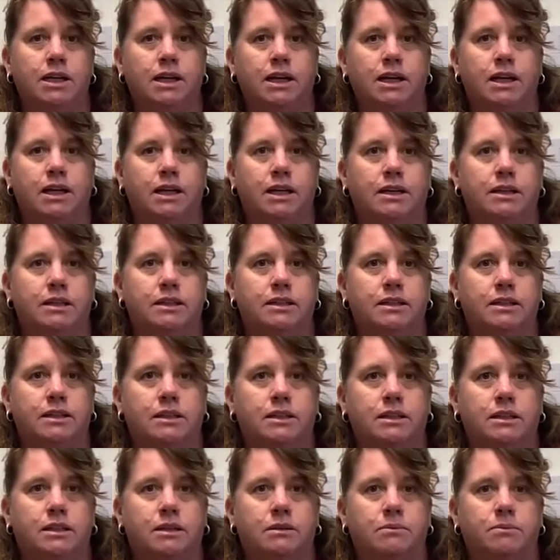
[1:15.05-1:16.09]
And
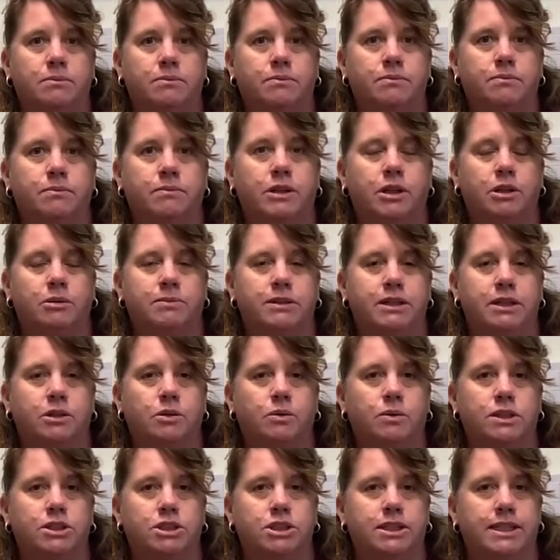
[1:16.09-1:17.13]
um, there'll be a
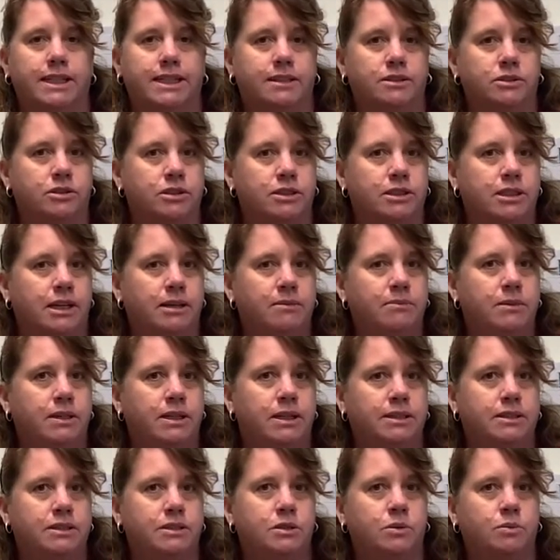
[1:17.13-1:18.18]
question and answer time
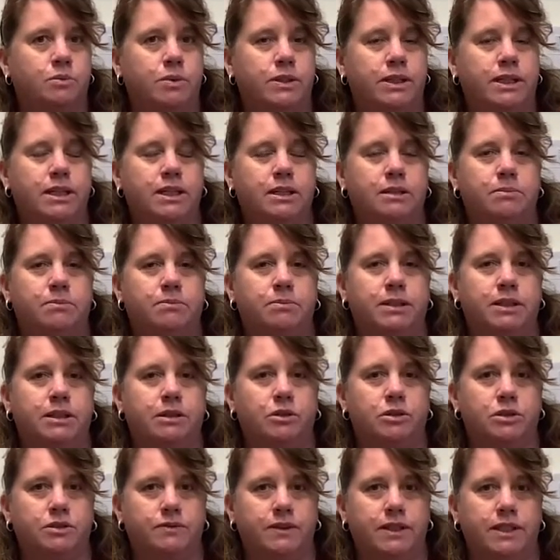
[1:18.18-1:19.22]
next week, but
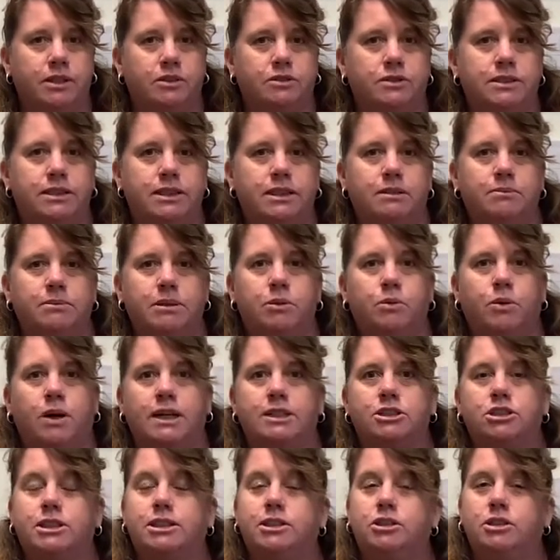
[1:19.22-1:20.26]
those videos need to be
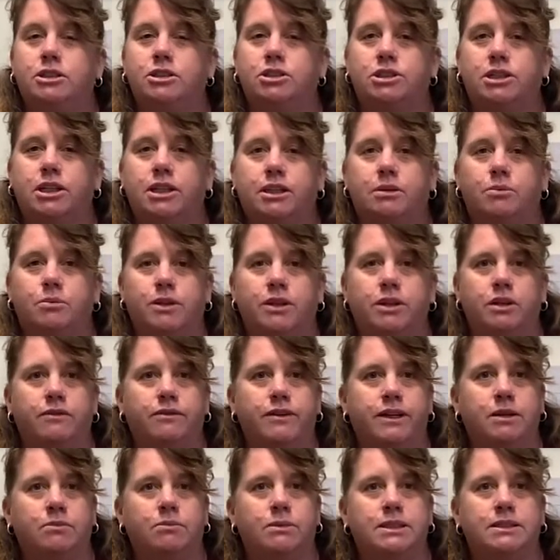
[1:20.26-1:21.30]
watched and you can share them with your
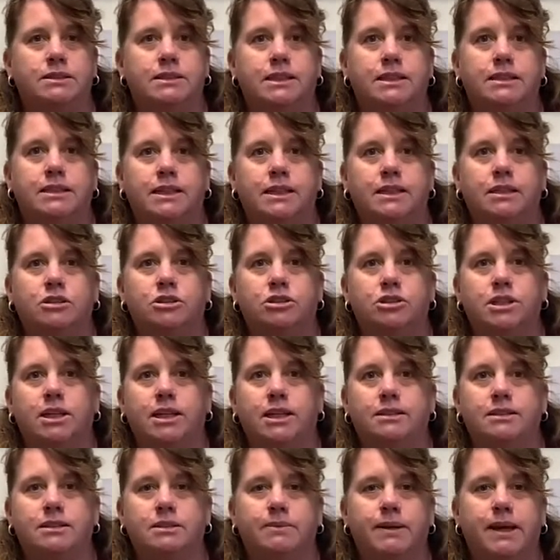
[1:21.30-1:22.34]
families in English
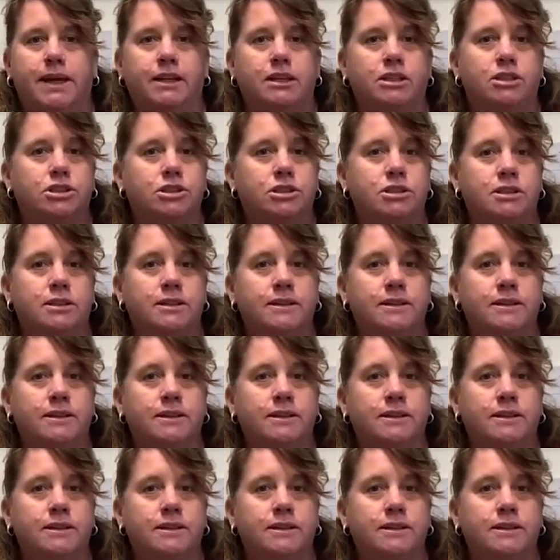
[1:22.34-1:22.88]
and Spanish.